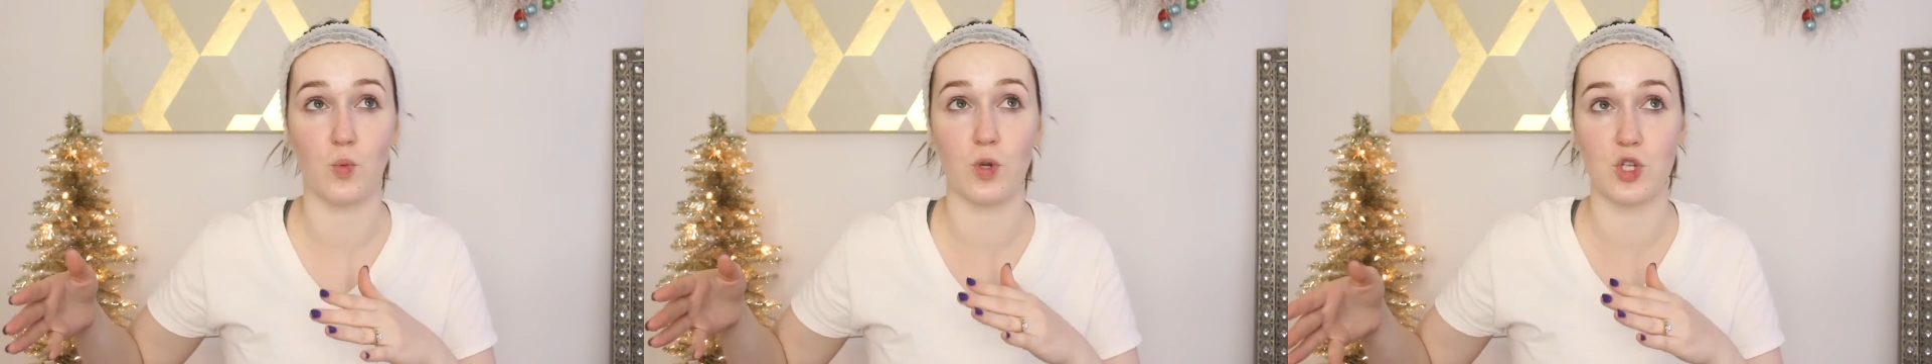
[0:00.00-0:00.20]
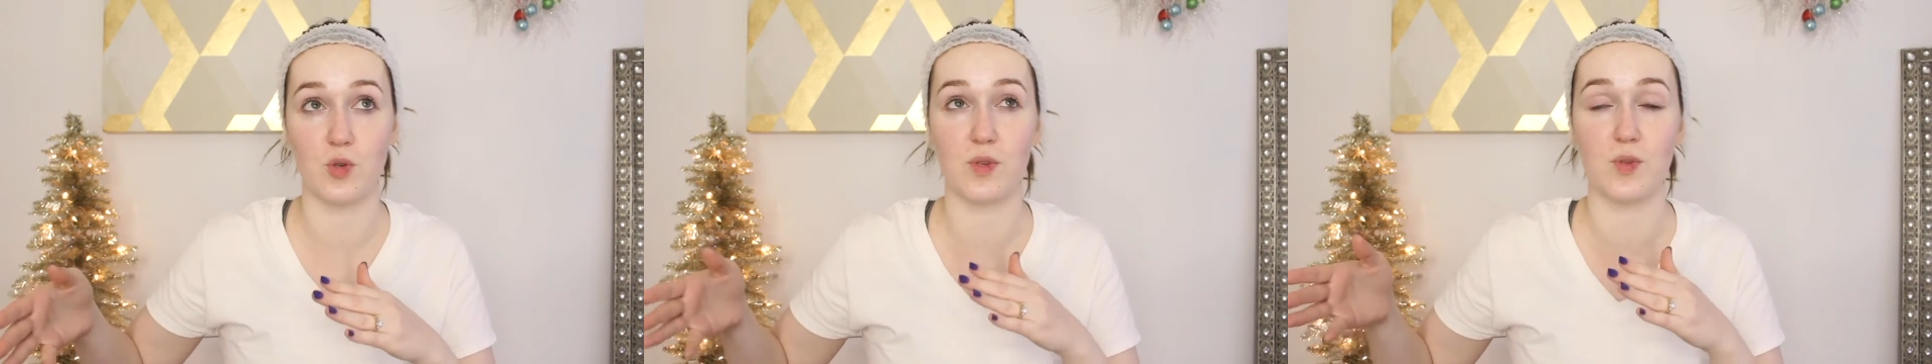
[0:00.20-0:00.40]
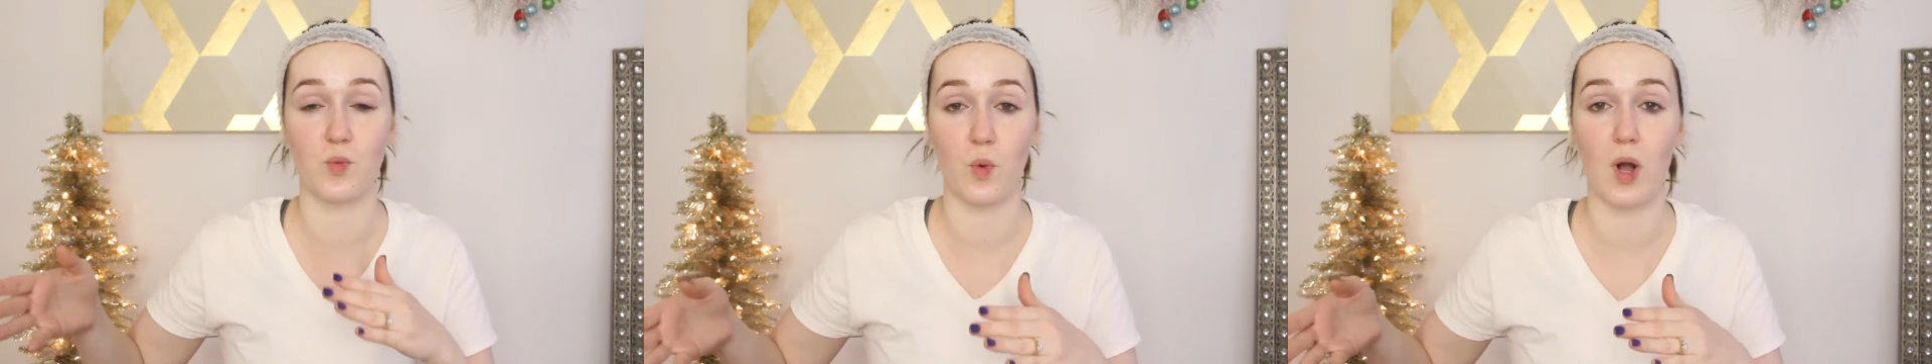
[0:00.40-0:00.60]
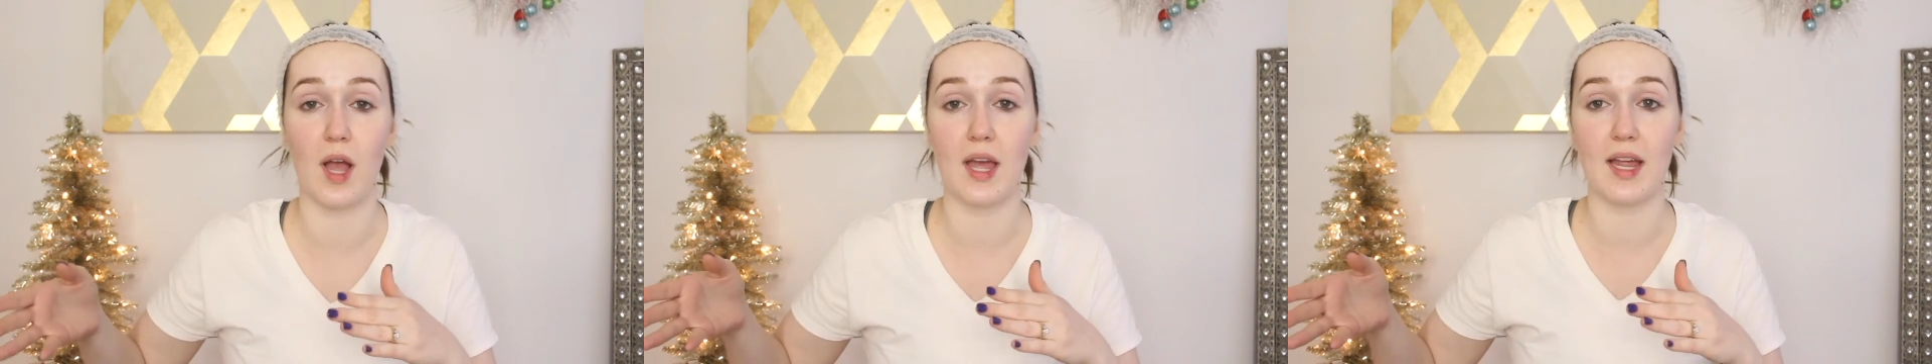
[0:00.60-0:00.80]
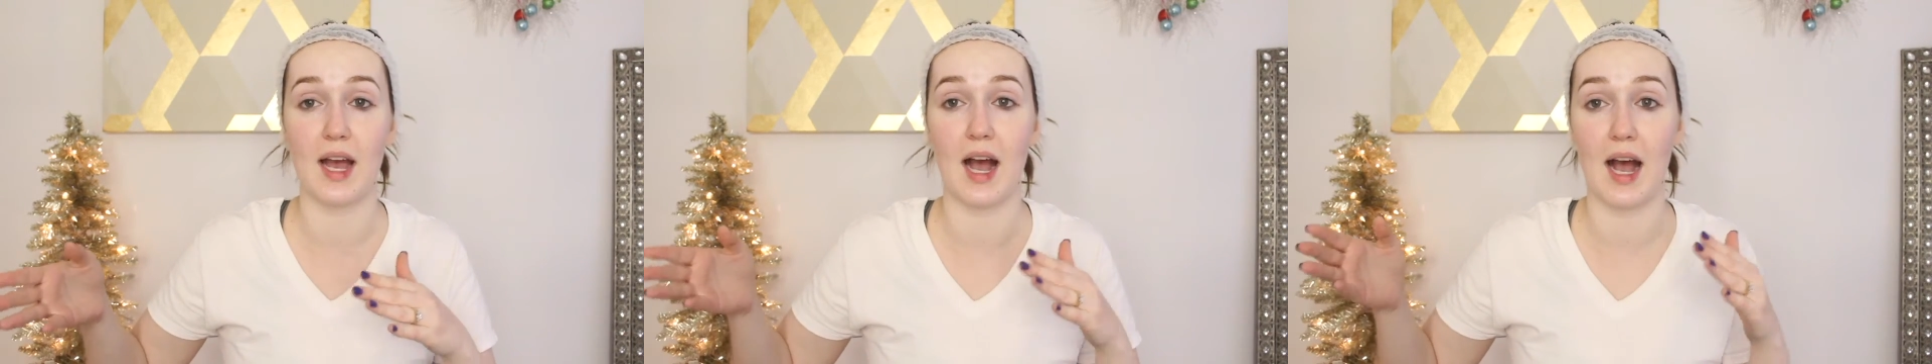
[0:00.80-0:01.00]
which was
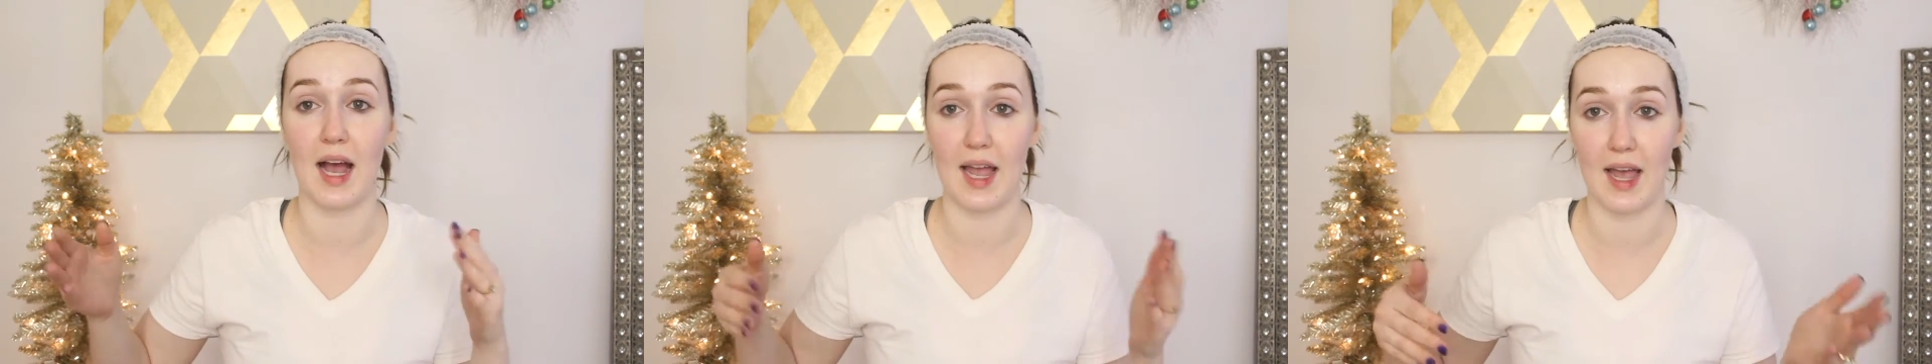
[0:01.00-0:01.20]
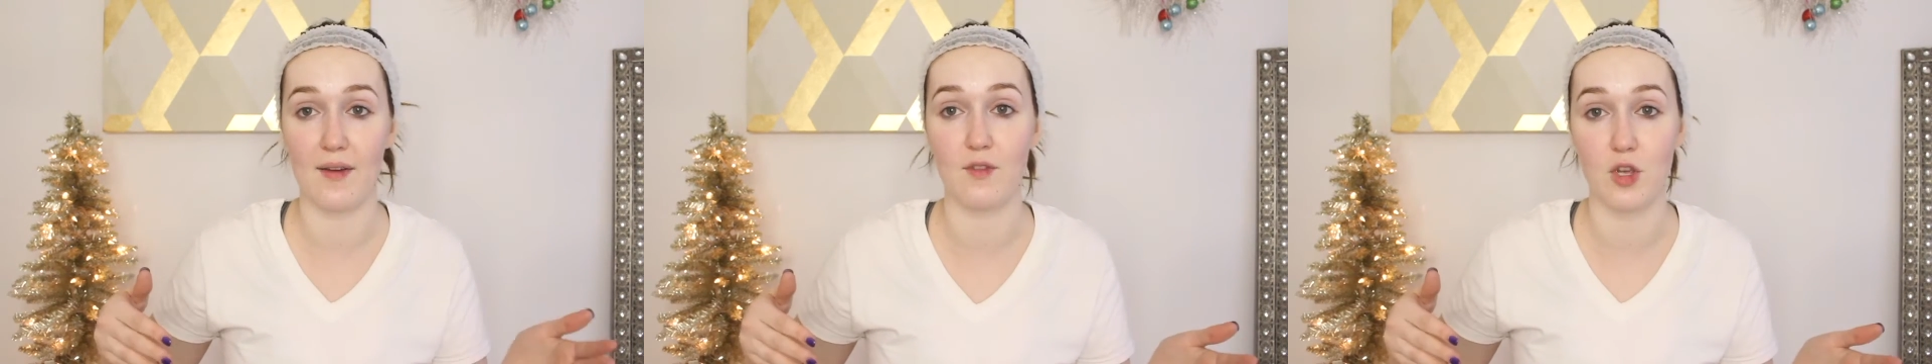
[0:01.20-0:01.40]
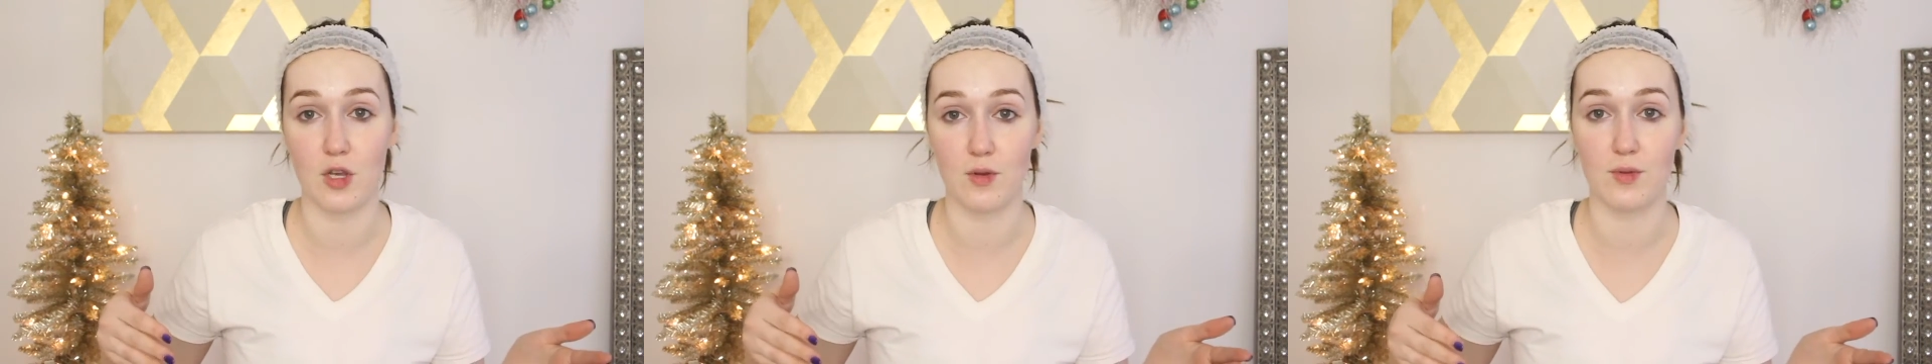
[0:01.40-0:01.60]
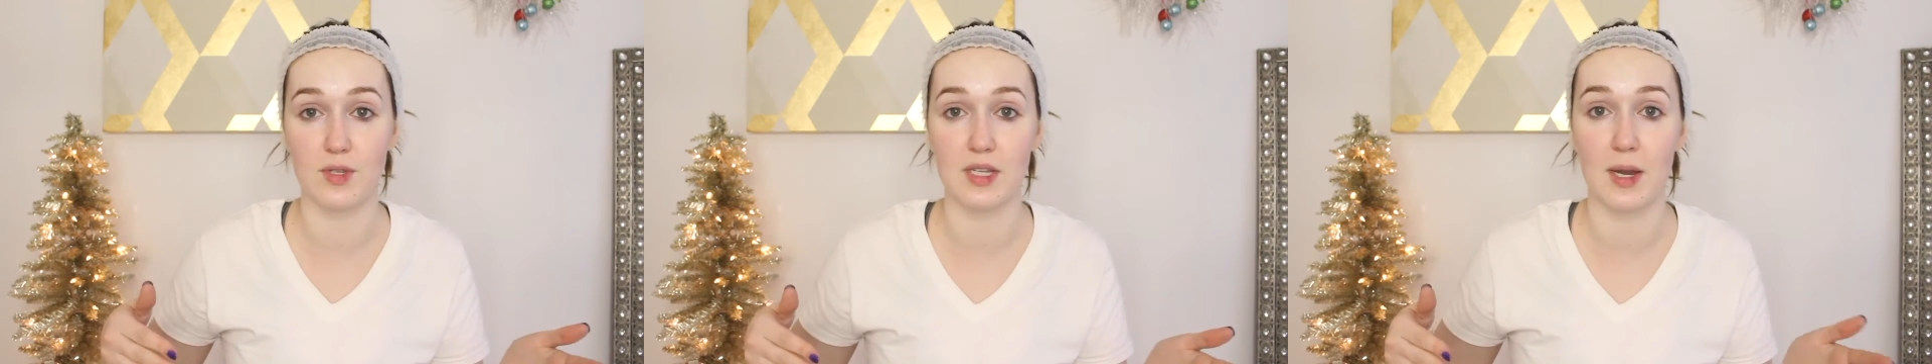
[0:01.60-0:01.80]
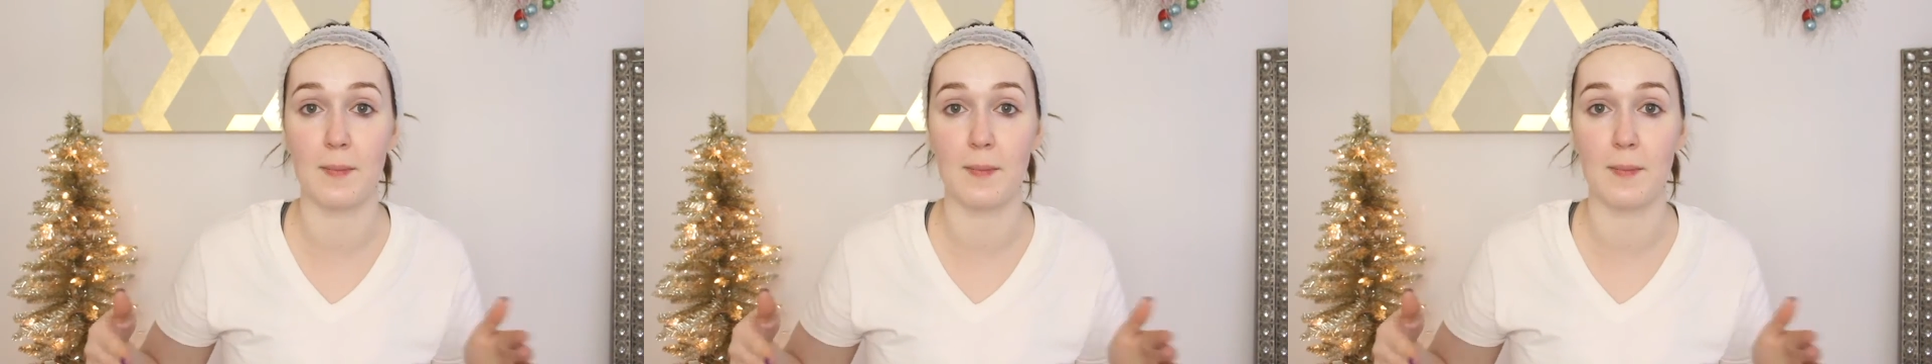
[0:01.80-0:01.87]
what I have used